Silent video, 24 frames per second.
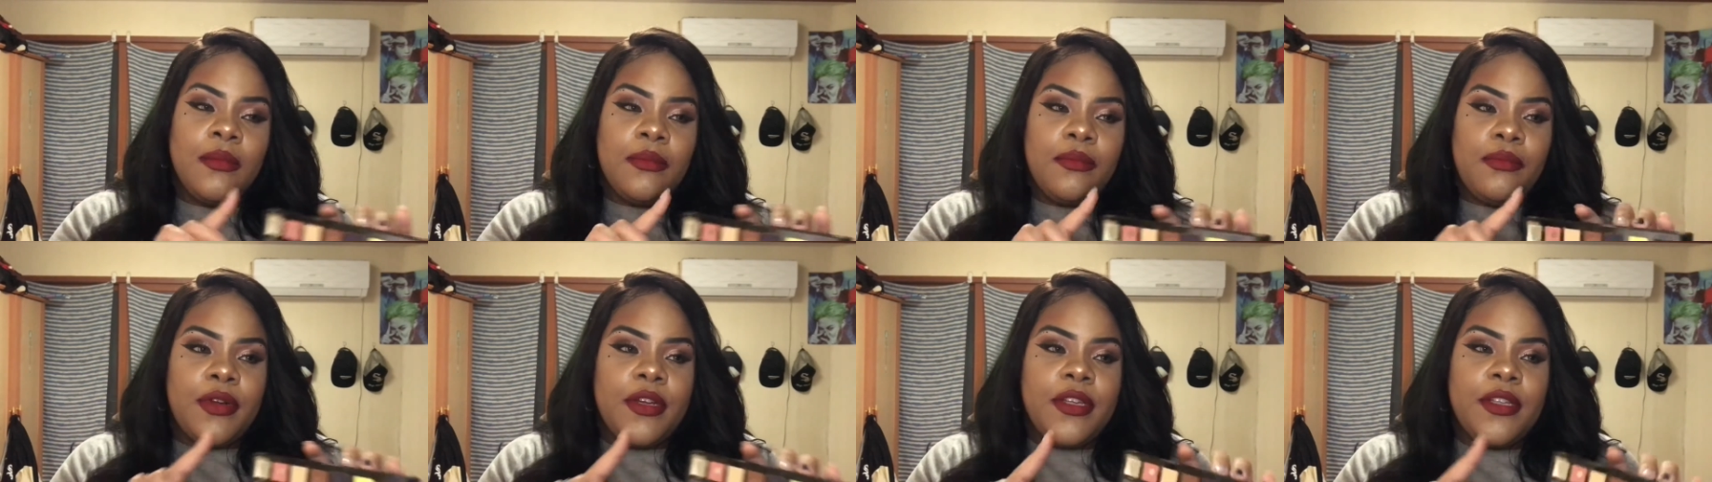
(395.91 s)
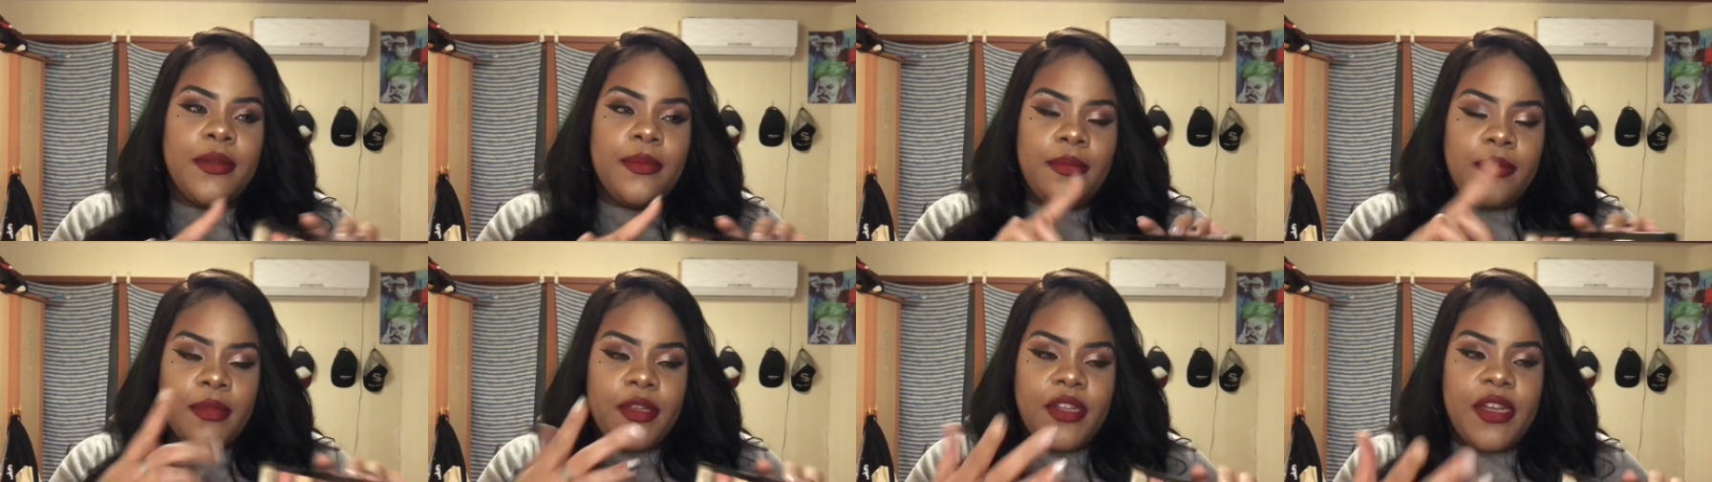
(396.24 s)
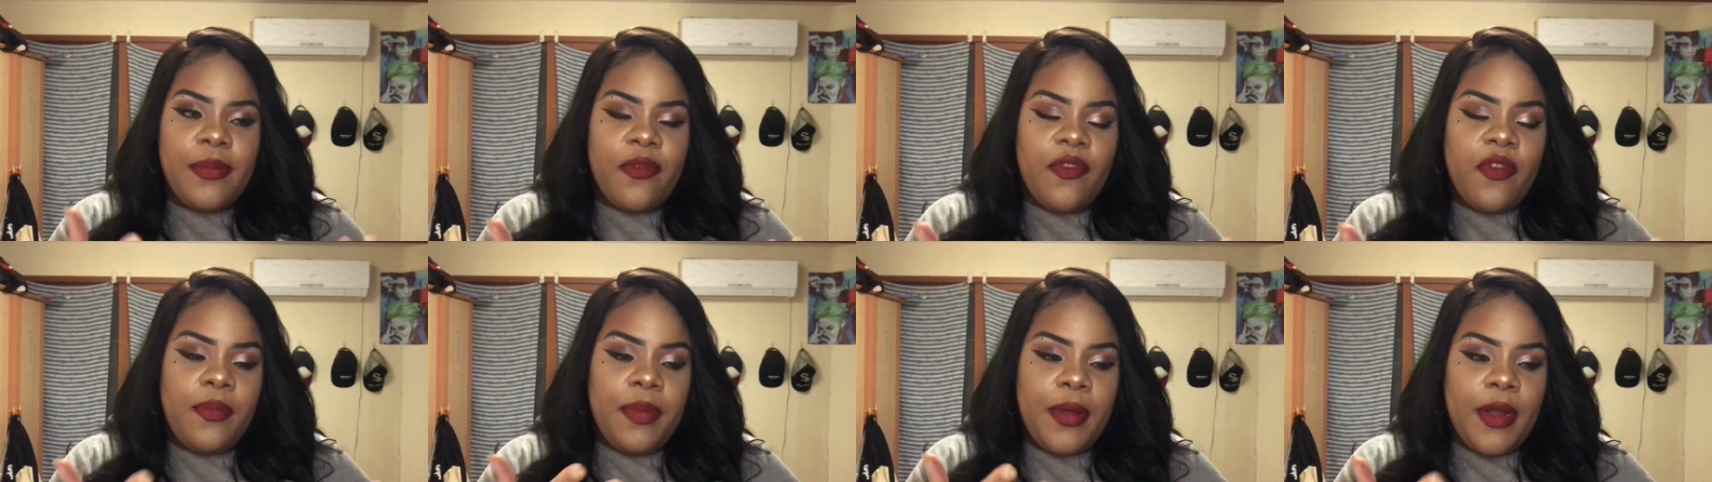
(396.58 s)
Prism,
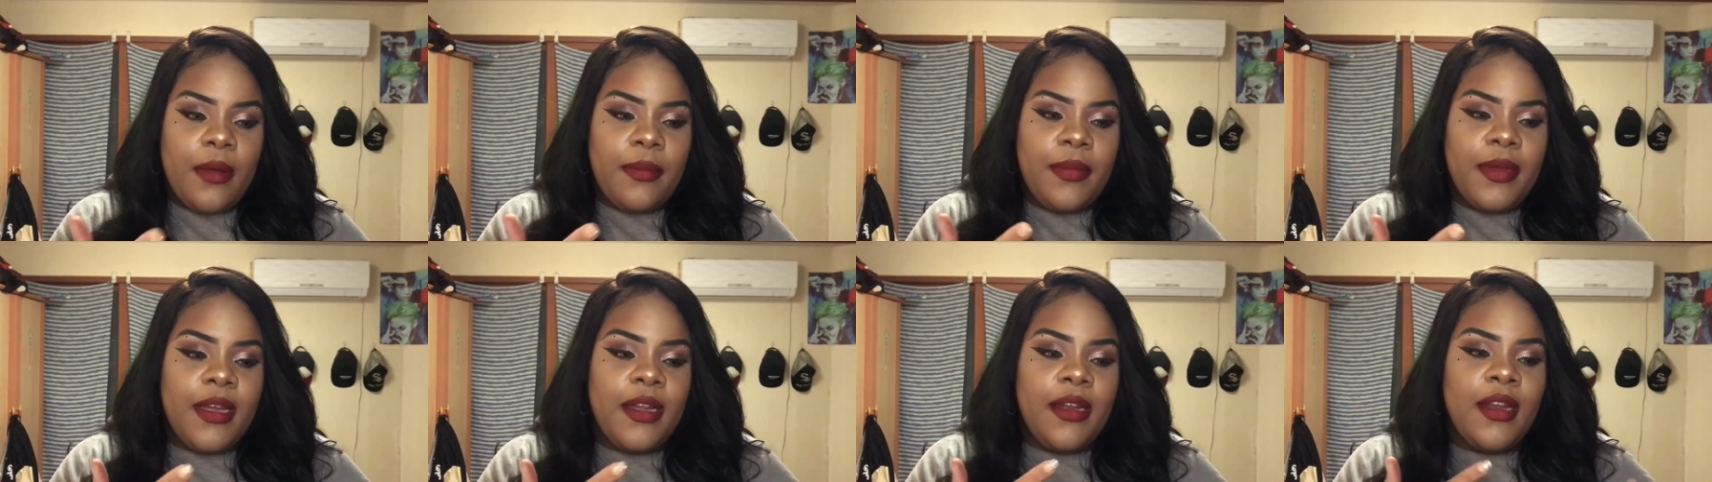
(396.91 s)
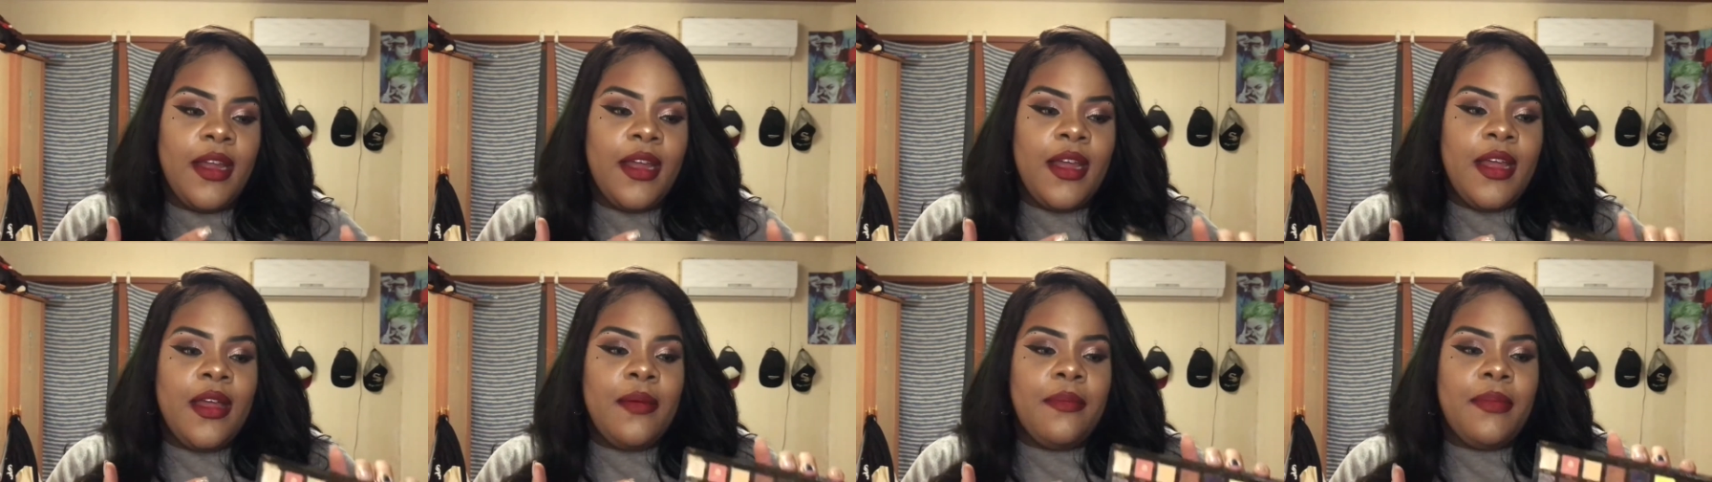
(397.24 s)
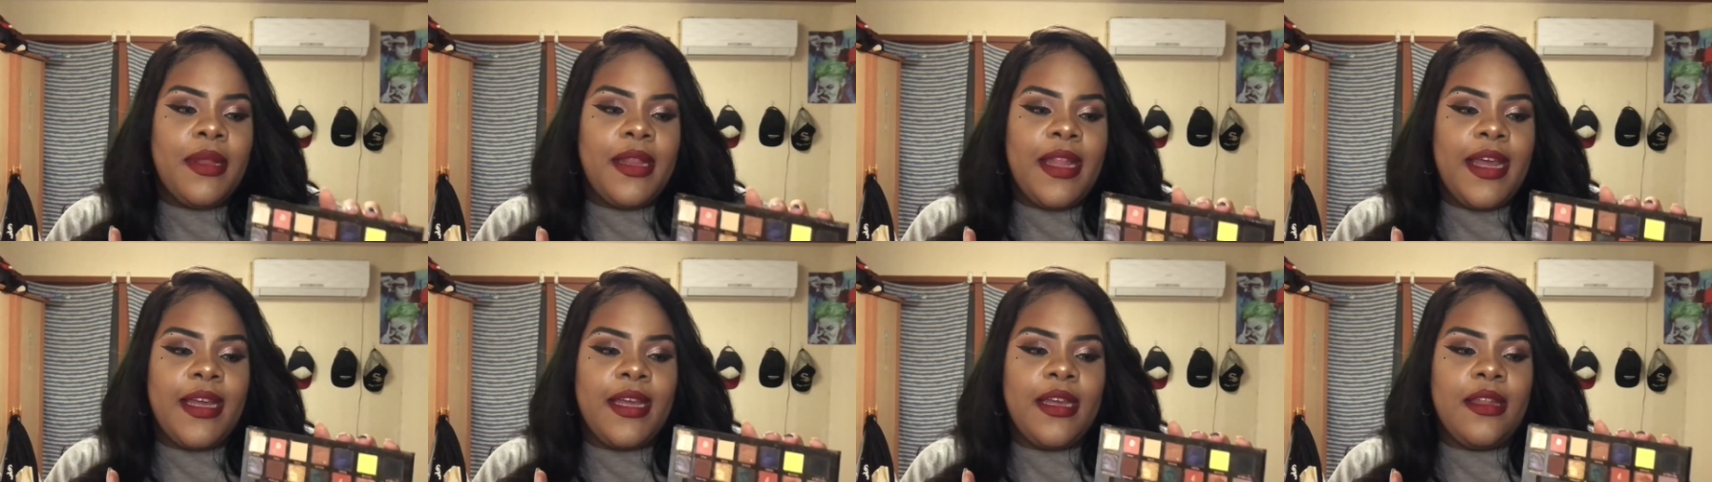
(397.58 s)
shape of a pyramid,
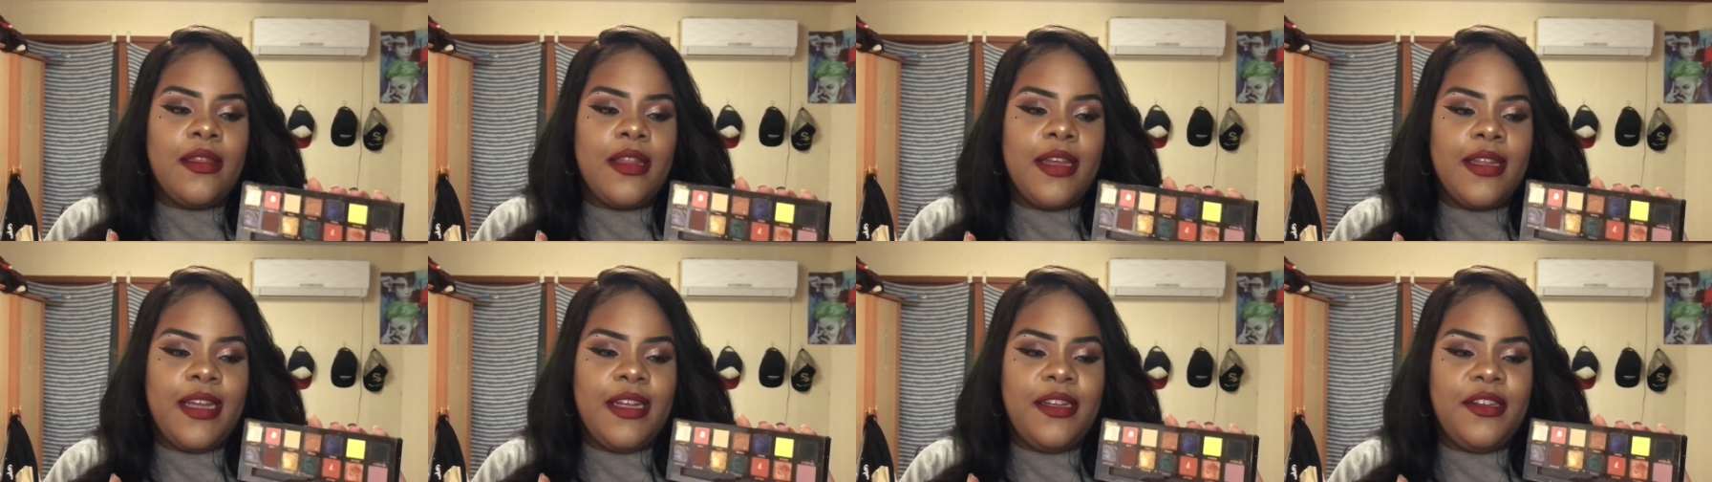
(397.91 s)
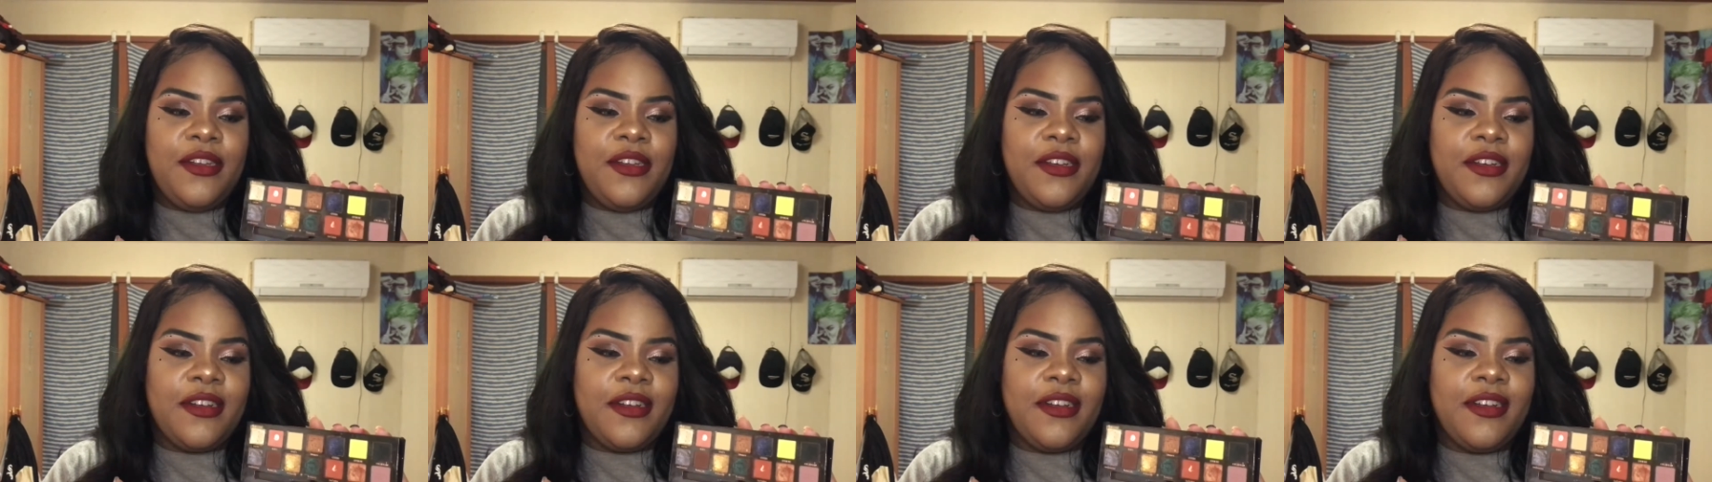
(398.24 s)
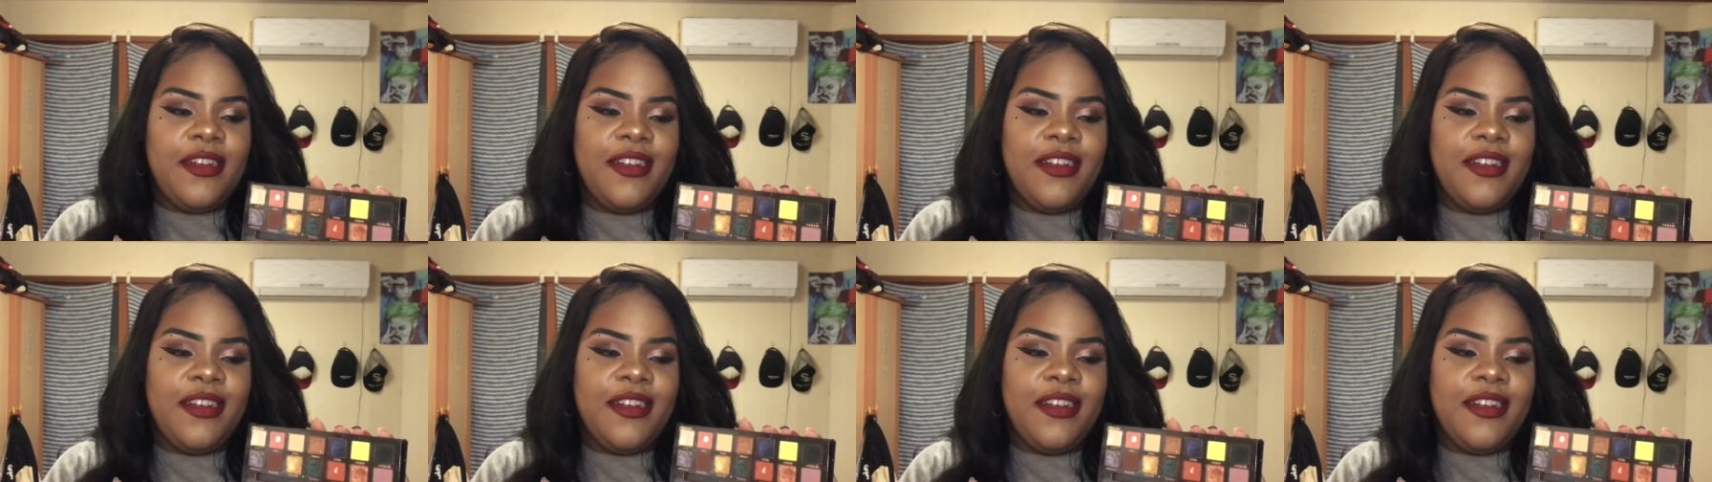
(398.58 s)
but like it's like they took,